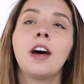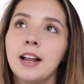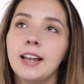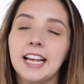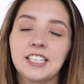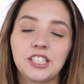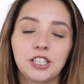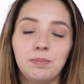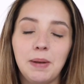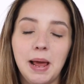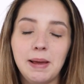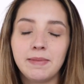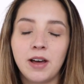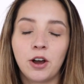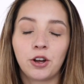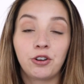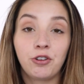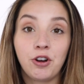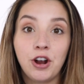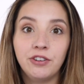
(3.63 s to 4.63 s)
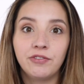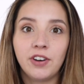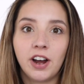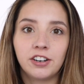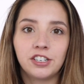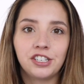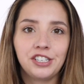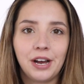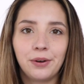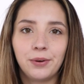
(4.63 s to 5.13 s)
Let's just blame that on
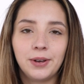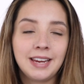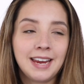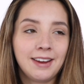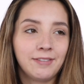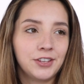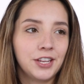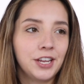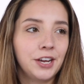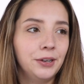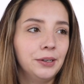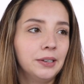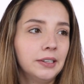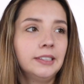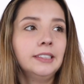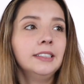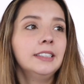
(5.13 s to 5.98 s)
coronavirus, shall we? Even though